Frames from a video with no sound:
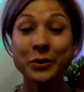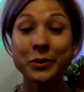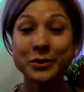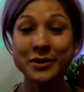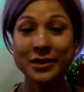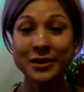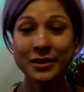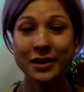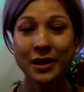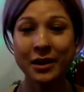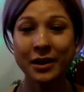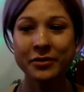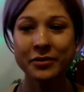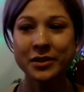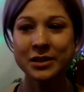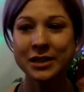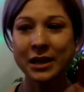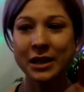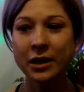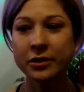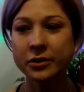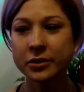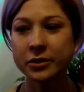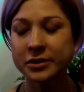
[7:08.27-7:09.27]
was a lot of the
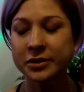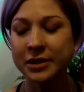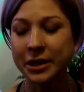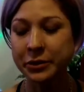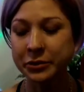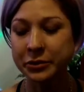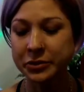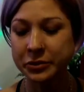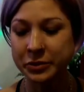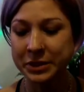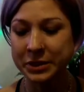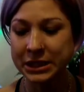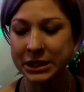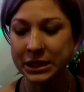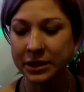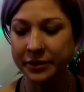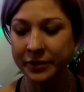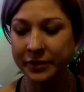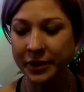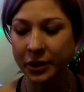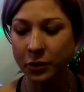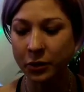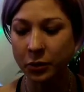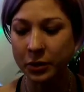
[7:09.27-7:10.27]
downloads I was
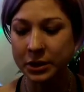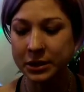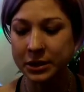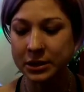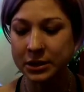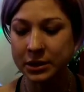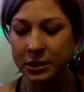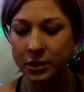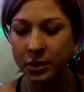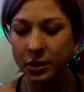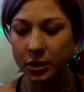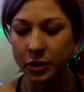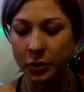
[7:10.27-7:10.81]
receiving was,